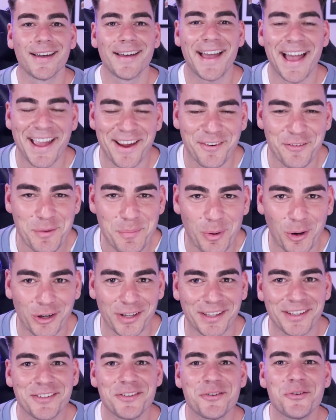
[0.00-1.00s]
Hey
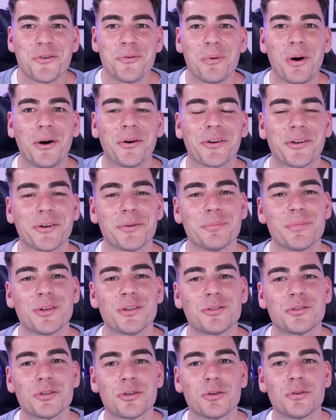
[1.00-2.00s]
everybody, welcome
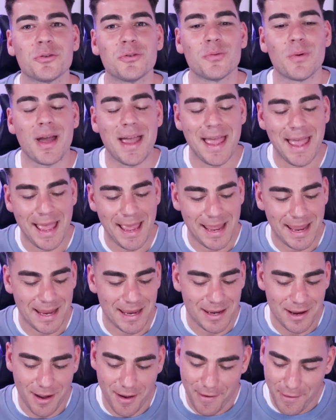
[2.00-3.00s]
to
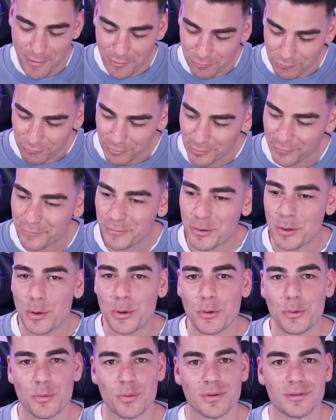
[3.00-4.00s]
a
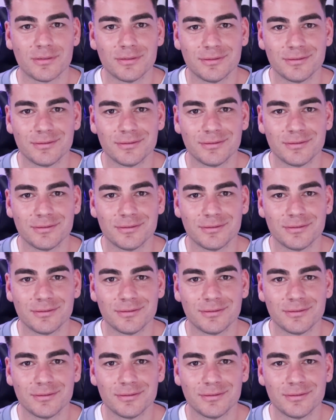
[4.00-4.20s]
review,